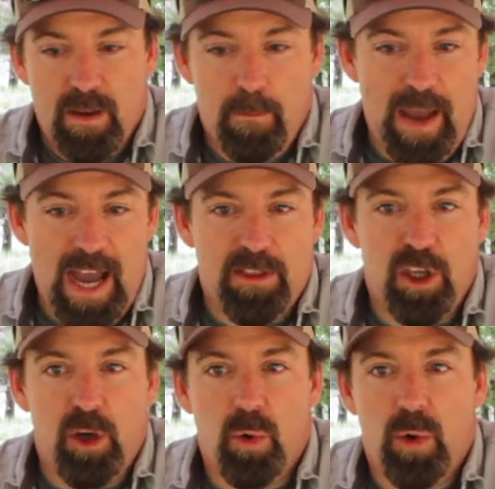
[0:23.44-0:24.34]

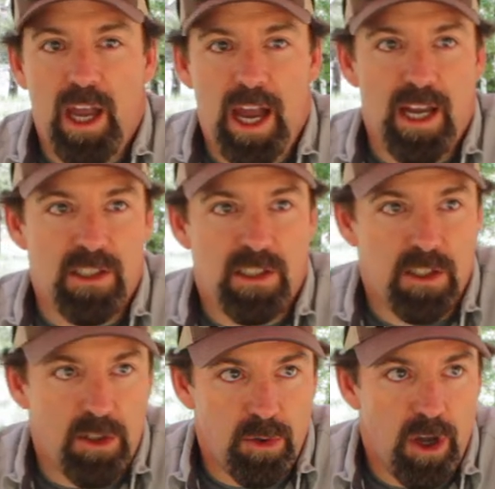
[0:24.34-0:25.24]
Matthew, as
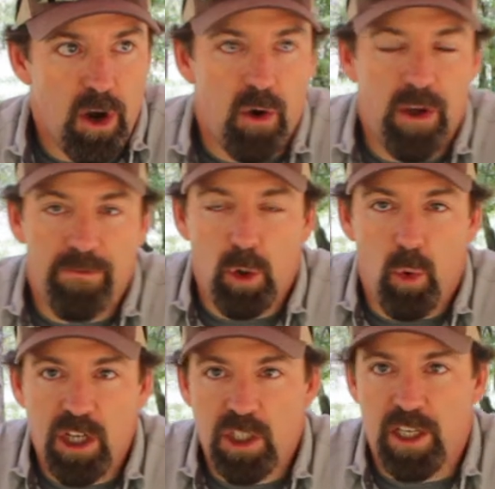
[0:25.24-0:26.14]
you know, if you're
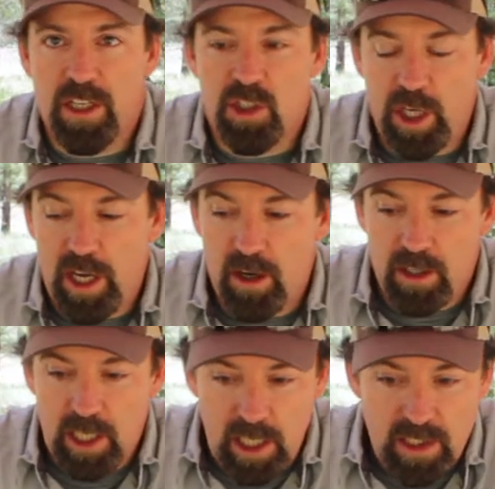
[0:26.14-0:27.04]
watching his
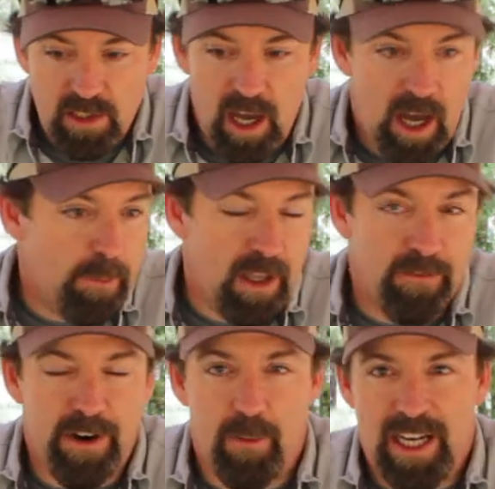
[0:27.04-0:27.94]
channel, he's up in
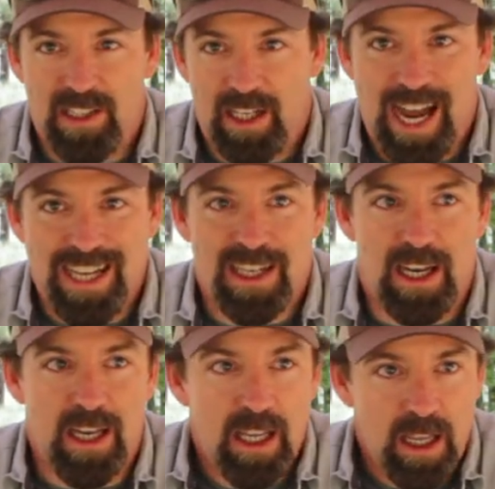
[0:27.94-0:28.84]
Fairbanks,
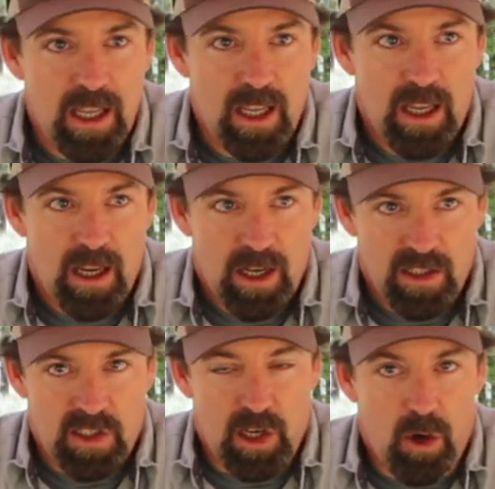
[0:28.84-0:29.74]
Alaska.
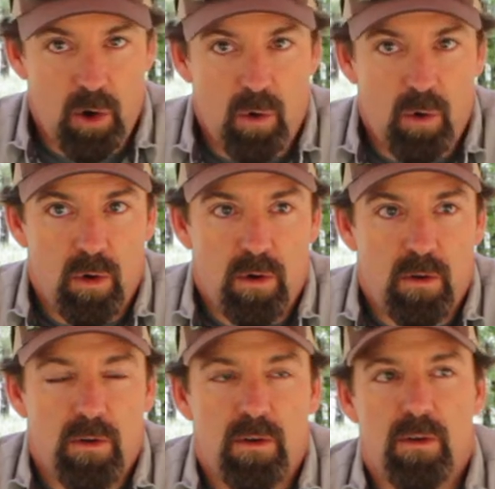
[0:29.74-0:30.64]
So
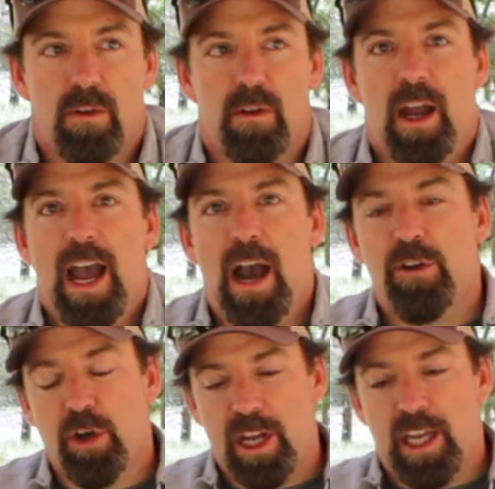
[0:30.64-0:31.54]
how
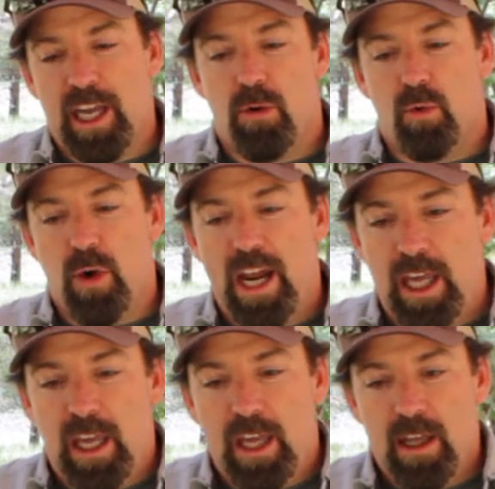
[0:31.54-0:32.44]
you're going to get
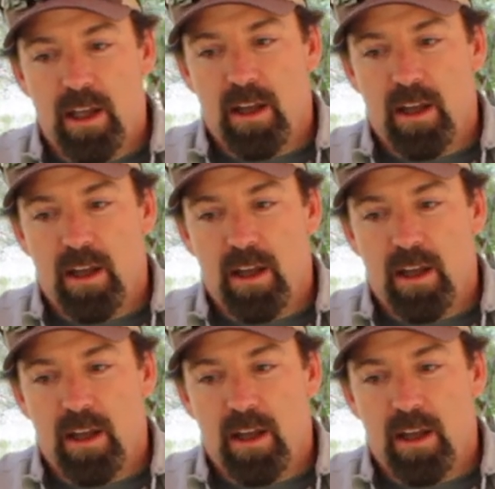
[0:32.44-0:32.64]
ready